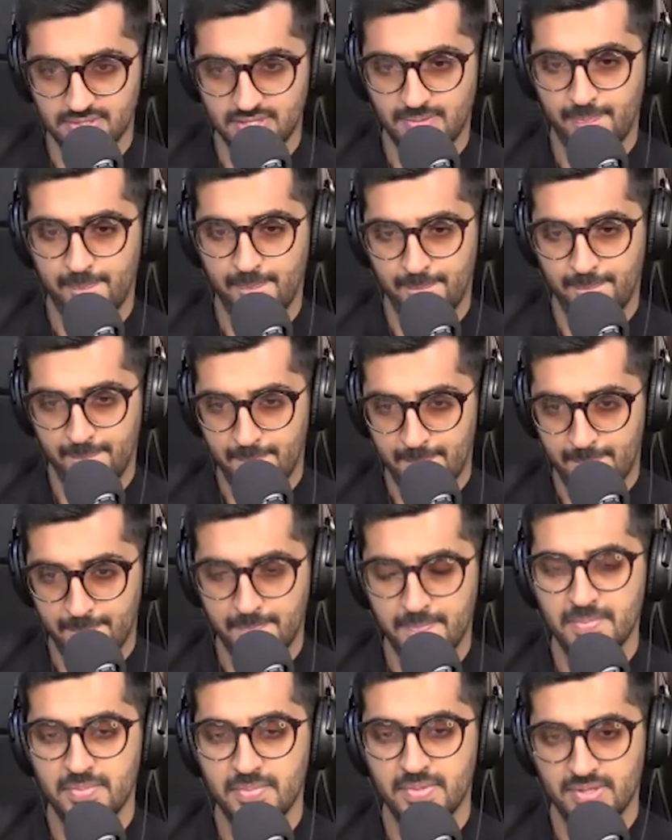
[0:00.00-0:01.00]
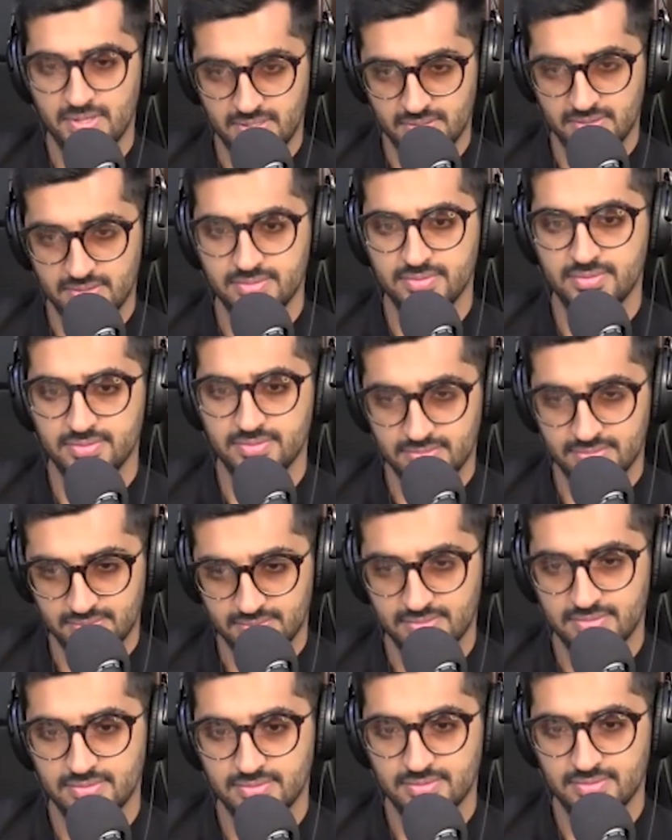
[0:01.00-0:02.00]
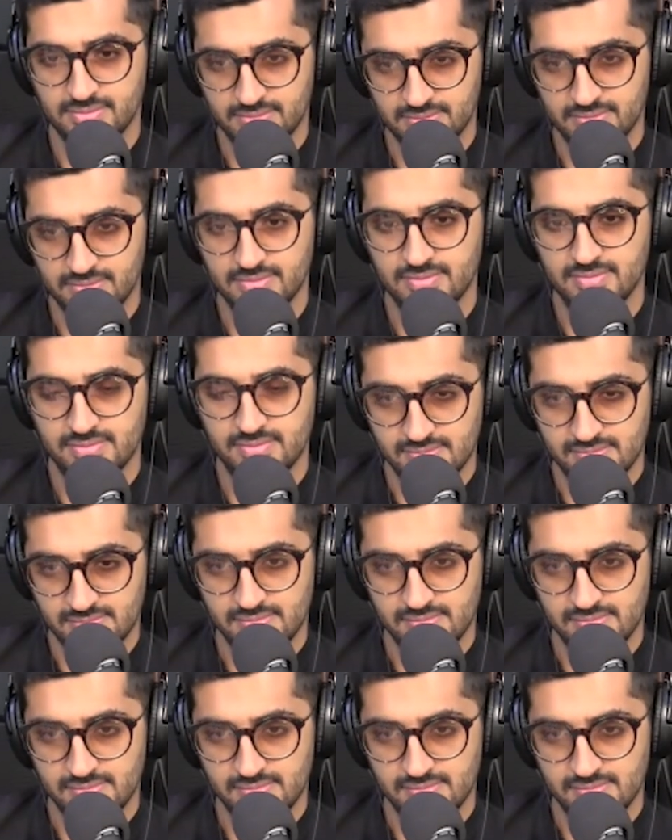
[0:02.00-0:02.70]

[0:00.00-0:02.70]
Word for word: uh, yeah. Someone who, yeah, we've been talking about doing stuff